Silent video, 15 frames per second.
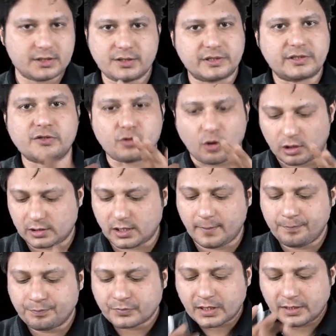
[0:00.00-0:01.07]
This is all the
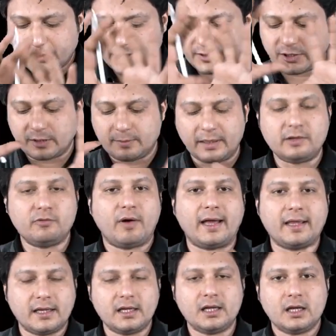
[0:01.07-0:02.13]
tension bend
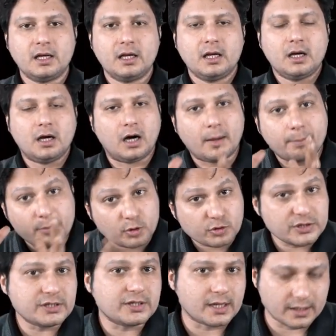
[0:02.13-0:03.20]
wiring
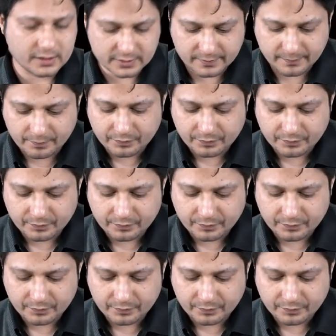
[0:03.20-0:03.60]
procedure is.